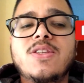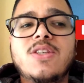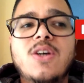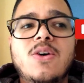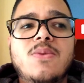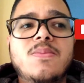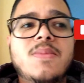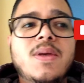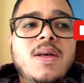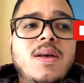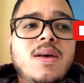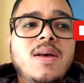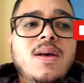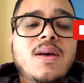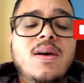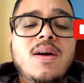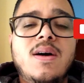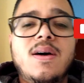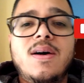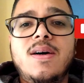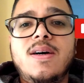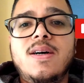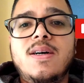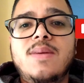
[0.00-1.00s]
So
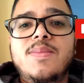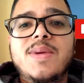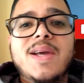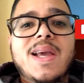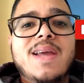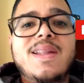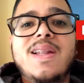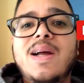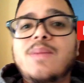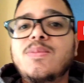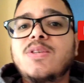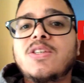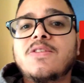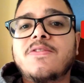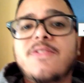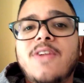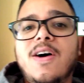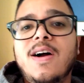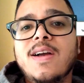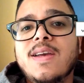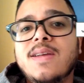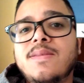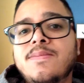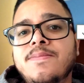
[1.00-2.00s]
again, I'm just
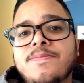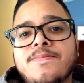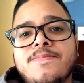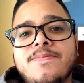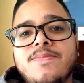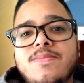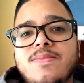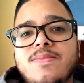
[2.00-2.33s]
vlogging.